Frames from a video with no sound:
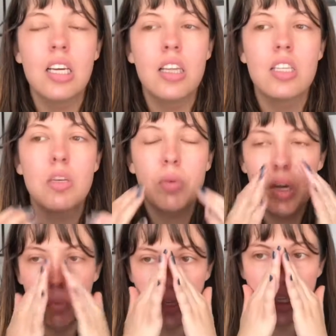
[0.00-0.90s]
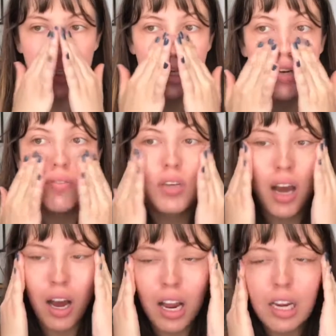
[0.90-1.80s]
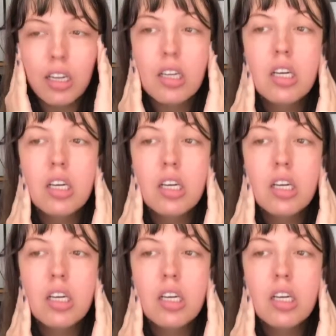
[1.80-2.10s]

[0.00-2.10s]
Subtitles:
In the summer, I really love not